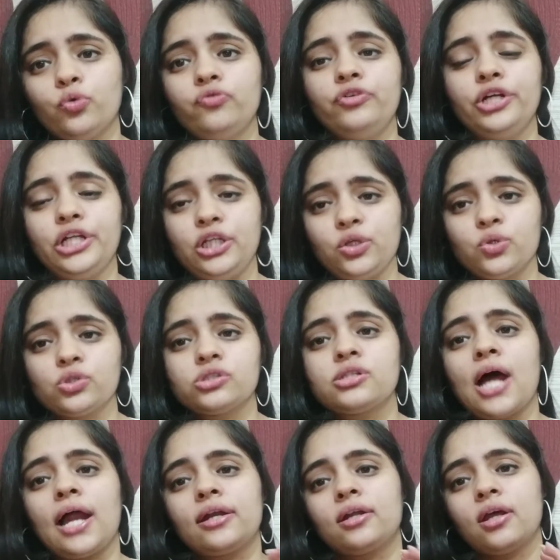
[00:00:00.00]
videos
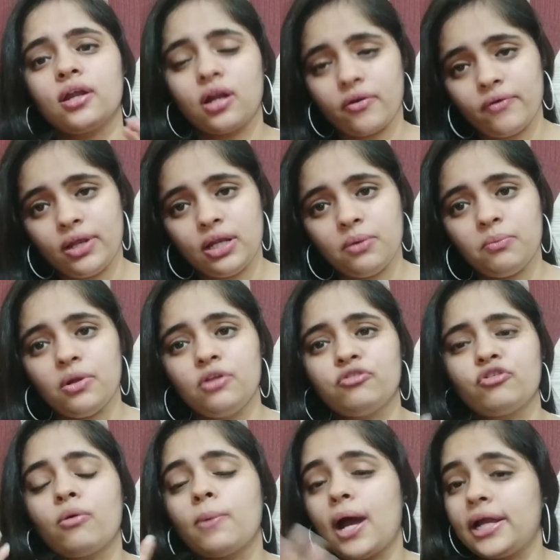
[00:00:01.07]
that are available
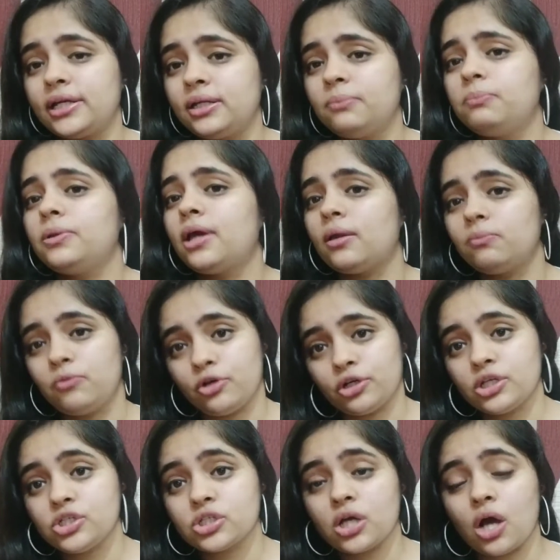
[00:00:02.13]
from IDP and
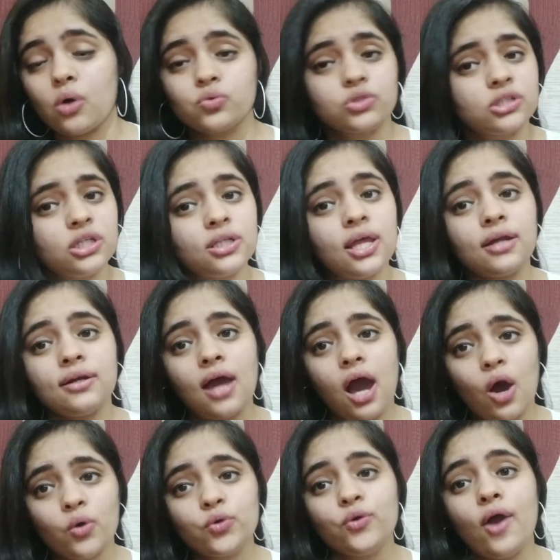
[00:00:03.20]
British Council, that
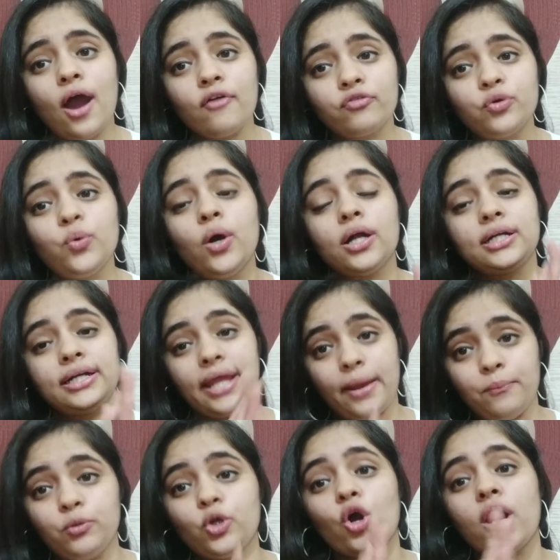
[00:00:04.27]
how you have to
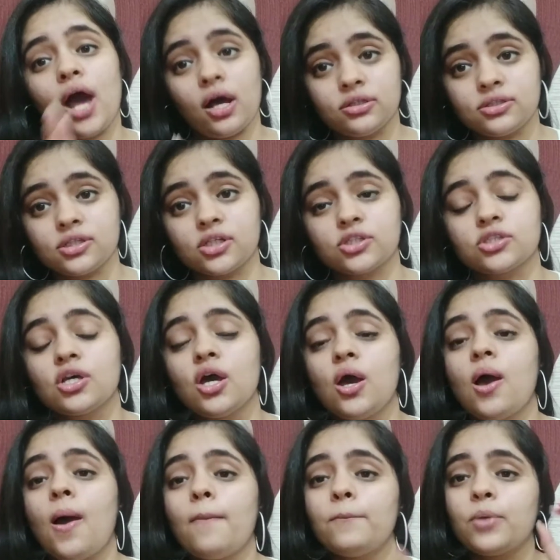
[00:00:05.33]
attempt your answers.
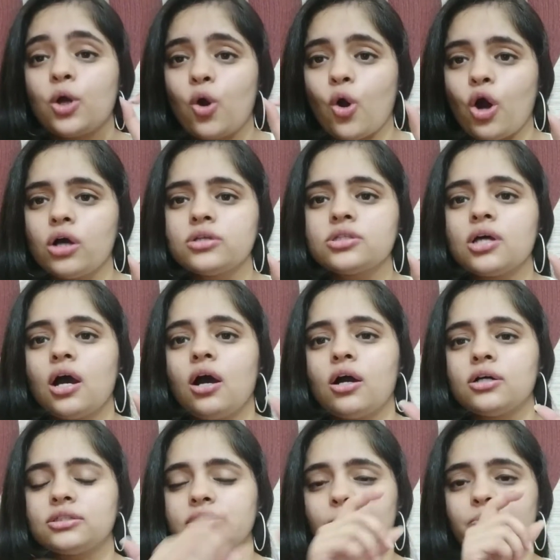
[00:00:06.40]
Because
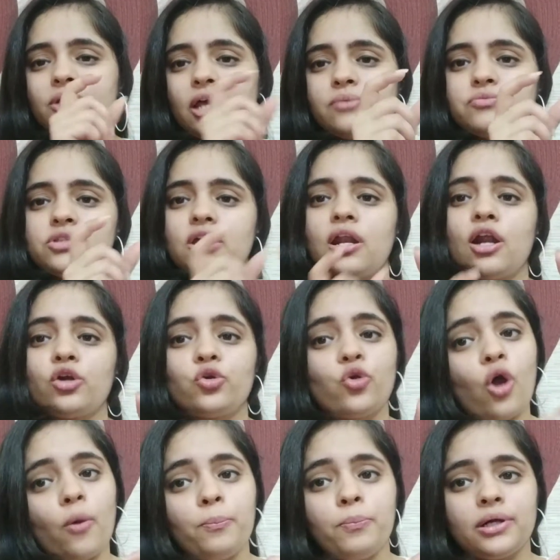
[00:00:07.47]
sometimes there are
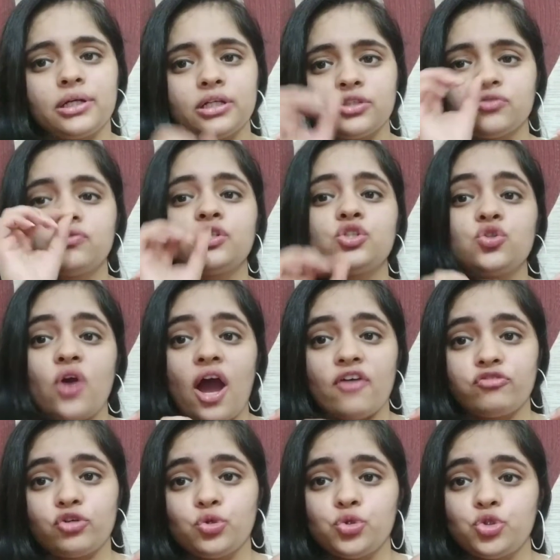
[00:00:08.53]
drop buttons which you
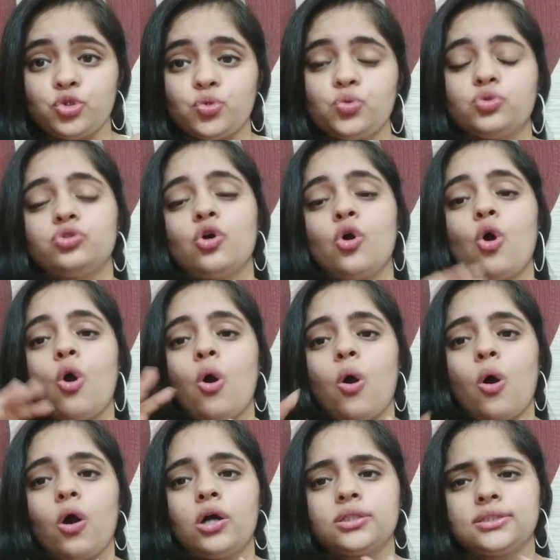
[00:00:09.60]
have to choose,
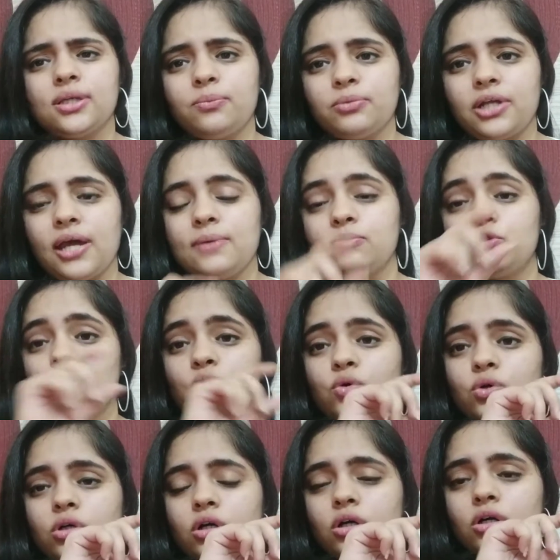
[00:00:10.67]
or sometimes
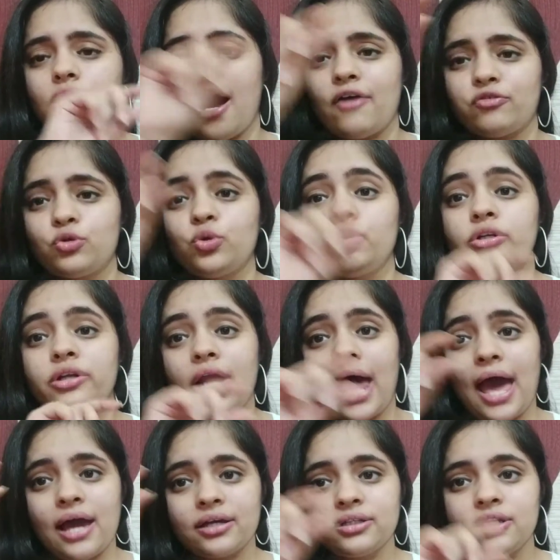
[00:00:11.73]
you have to
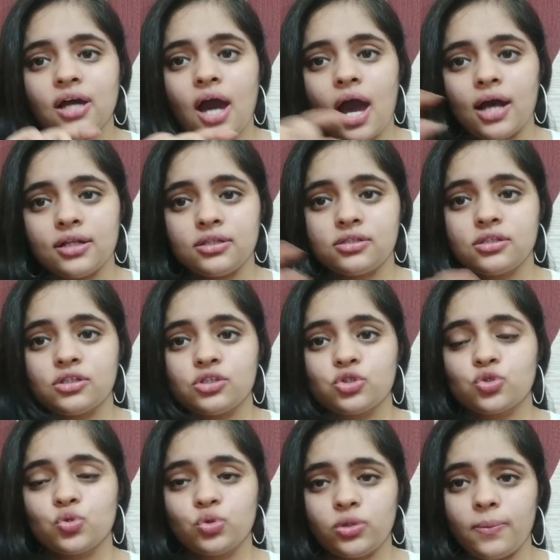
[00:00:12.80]
drag the answers
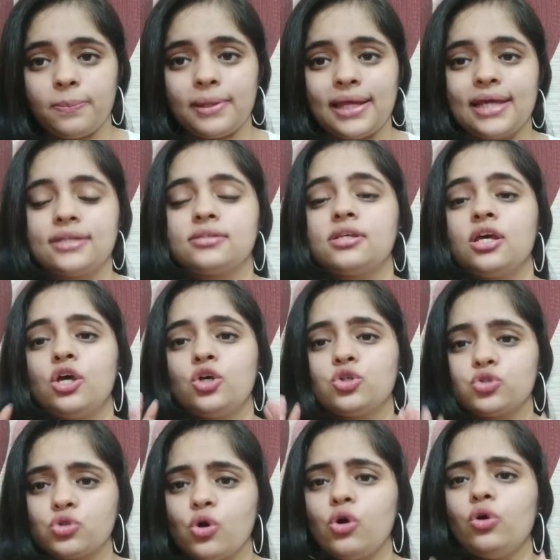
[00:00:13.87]
to the place.
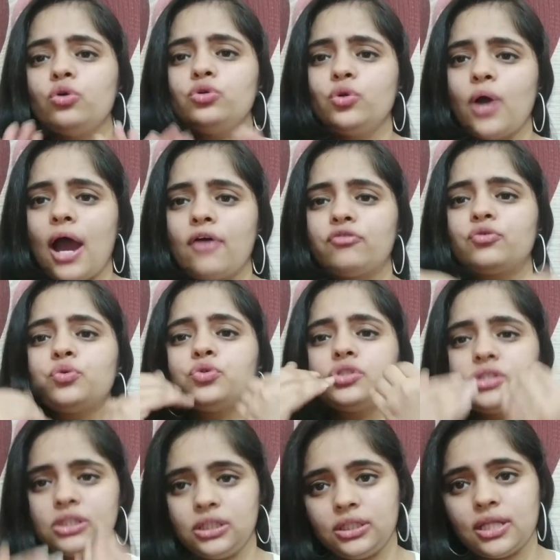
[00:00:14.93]
So you have to
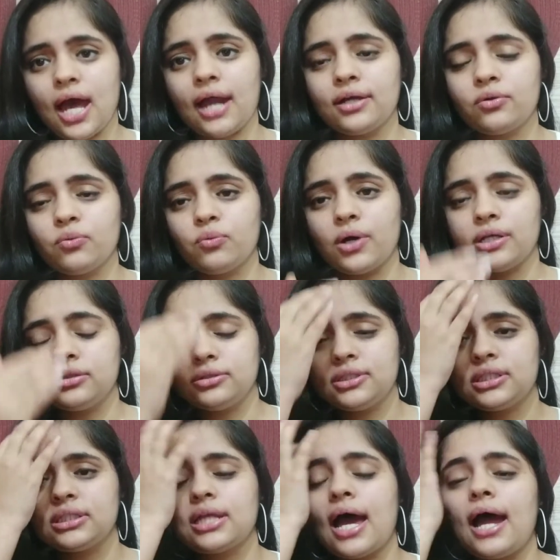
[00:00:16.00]
see that
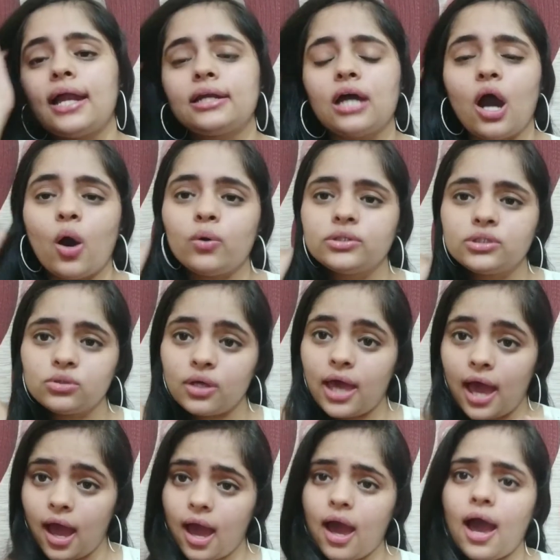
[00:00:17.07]
once, that how it's
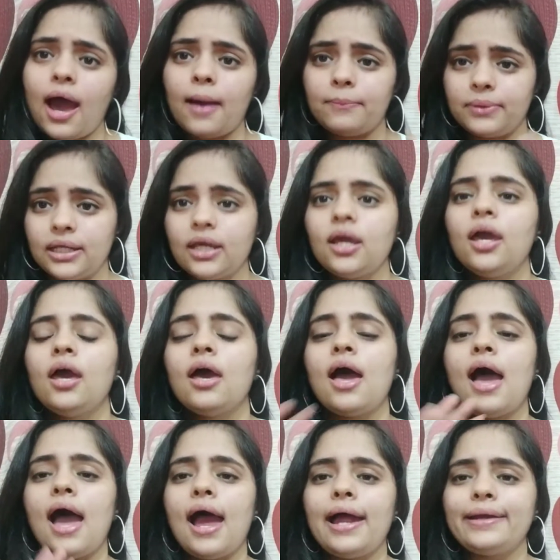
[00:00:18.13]
happening.
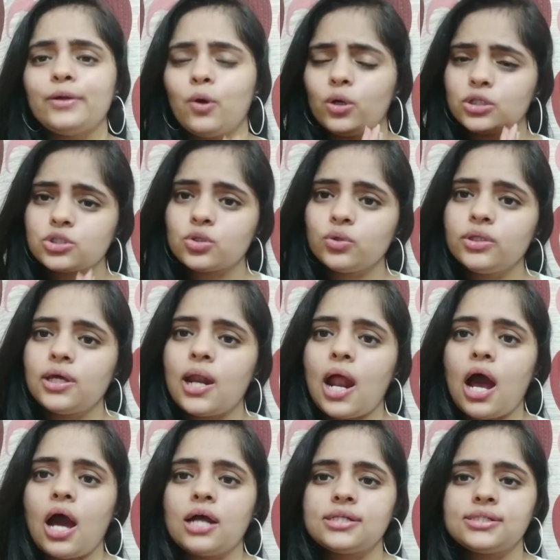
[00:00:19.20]
And also there
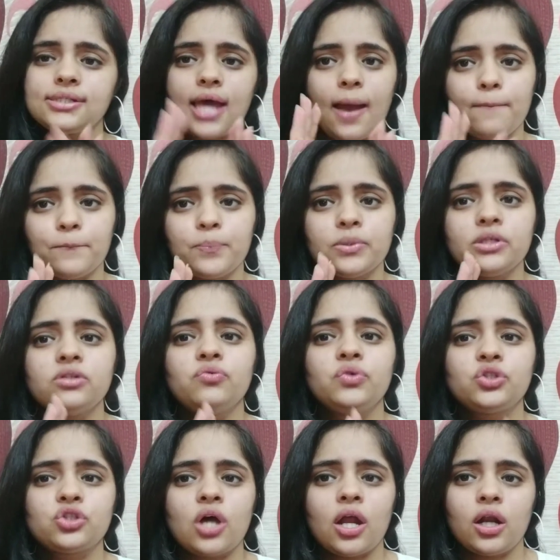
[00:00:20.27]
are samples
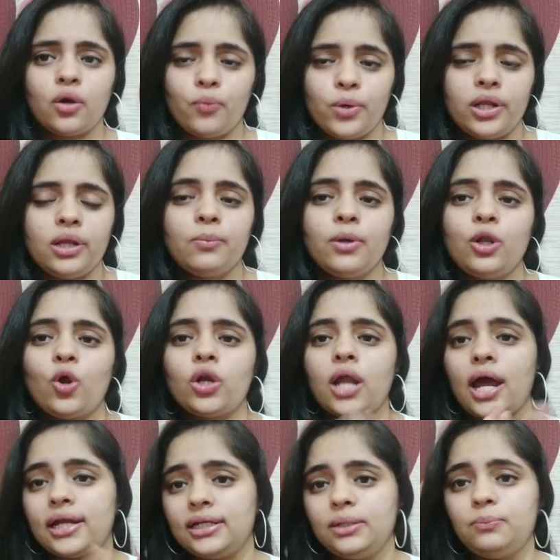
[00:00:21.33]
which are available on
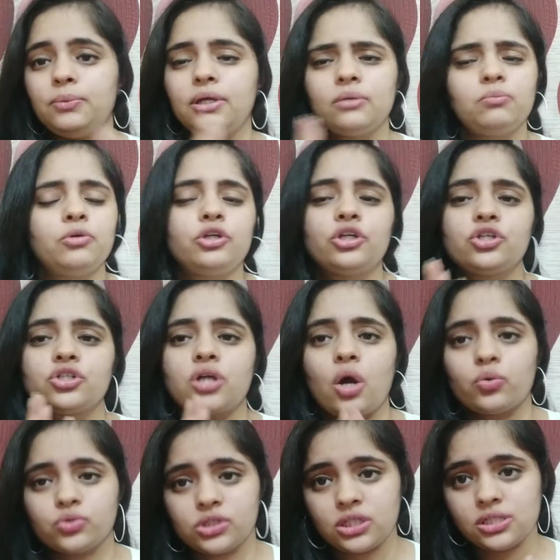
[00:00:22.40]
IDP and British
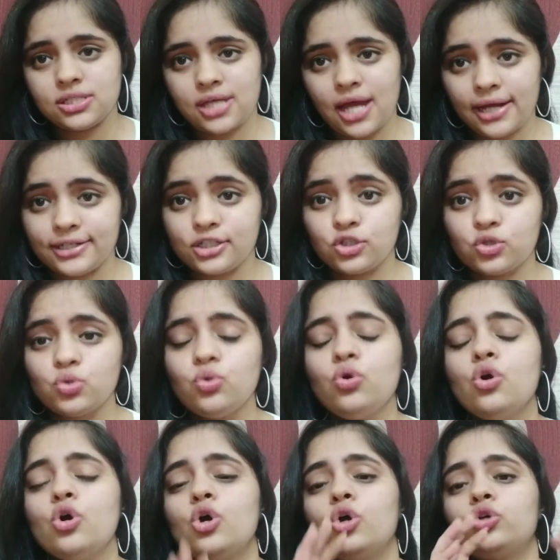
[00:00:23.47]
Council sites too.
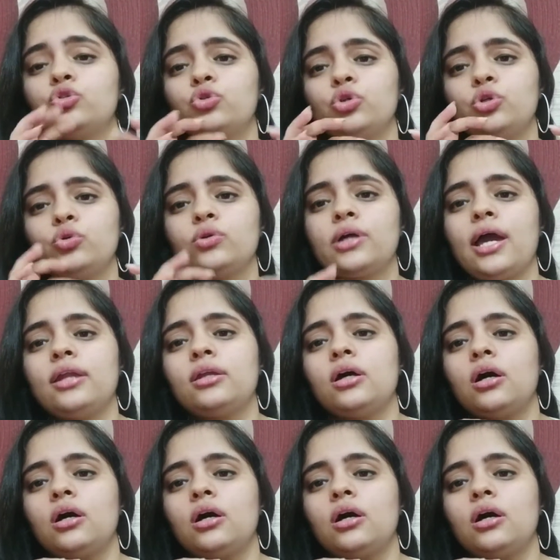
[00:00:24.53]
So you can